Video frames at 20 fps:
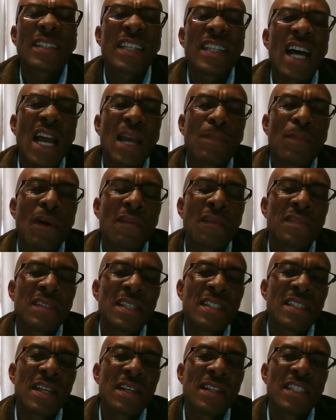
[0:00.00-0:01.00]
type of
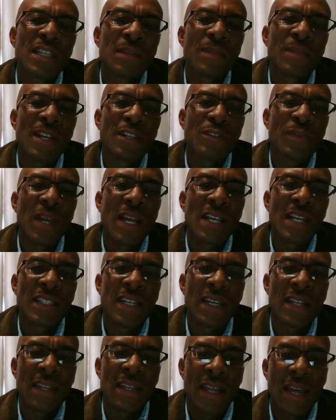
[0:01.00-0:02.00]
citizenship
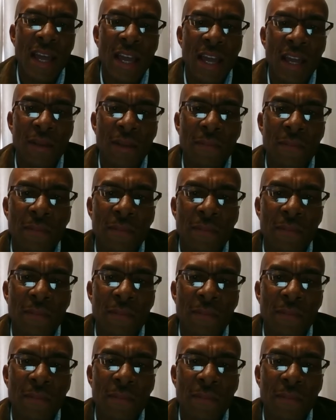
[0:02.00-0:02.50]
education there